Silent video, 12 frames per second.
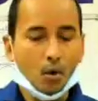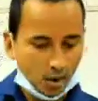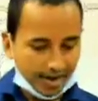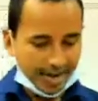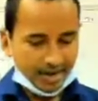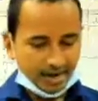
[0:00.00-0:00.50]

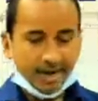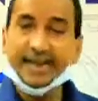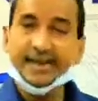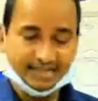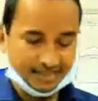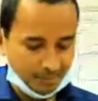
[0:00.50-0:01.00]
Okay,
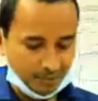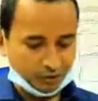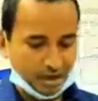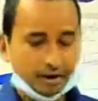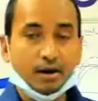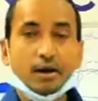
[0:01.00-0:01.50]
in
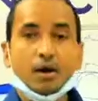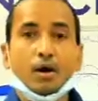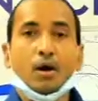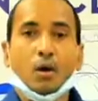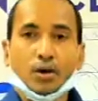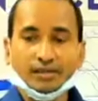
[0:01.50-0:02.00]
distribution,
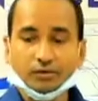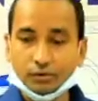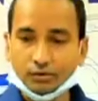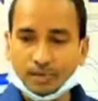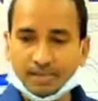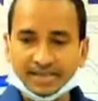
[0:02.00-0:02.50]
okay,
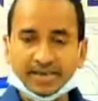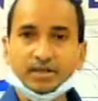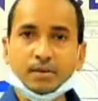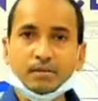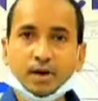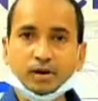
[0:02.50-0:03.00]
through the
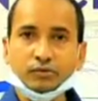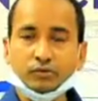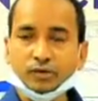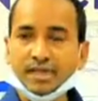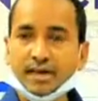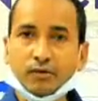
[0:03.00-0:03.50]
passage of blood,
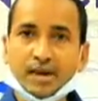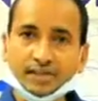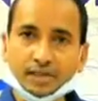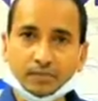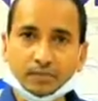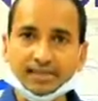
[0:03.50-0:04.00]
through the
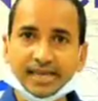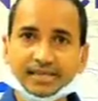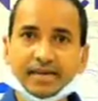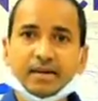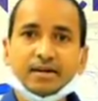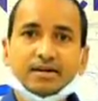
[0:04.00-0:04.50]
circulation process,
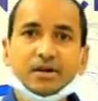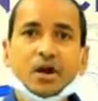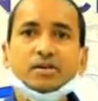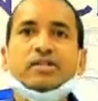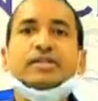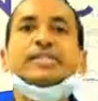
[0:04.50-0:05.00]

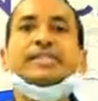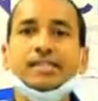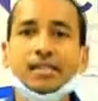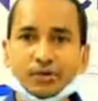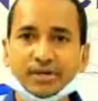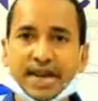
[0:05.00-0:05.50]
drugs
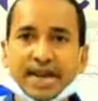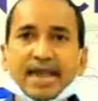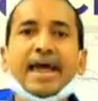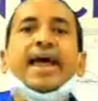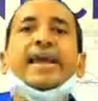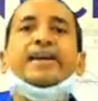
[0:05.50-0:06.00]
distributed
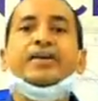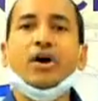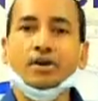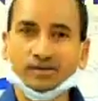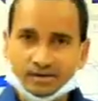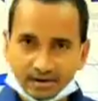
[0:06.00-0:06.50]
and
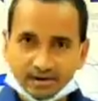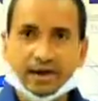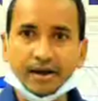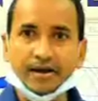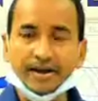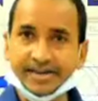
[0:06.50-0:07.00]
drugs
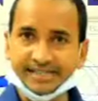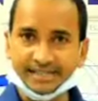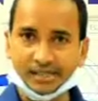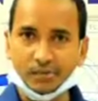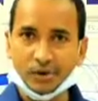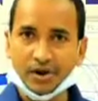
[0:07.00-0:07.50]

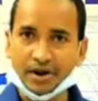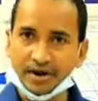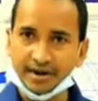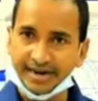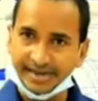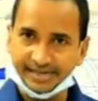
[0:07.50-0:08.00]

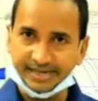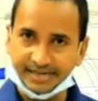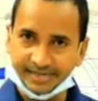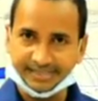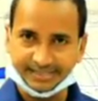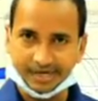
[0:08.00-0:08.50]

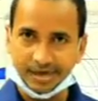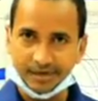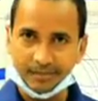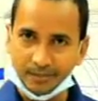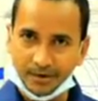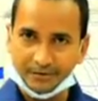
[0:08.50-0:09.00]

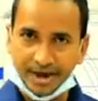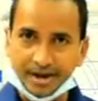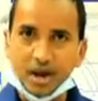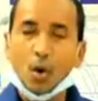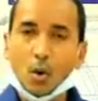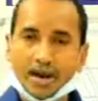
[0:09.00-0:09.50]

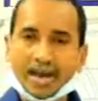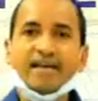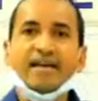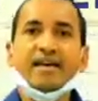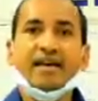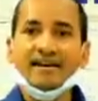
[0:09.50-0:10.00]
redistributed.
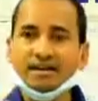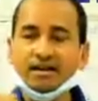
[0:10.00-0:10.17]
Okay, in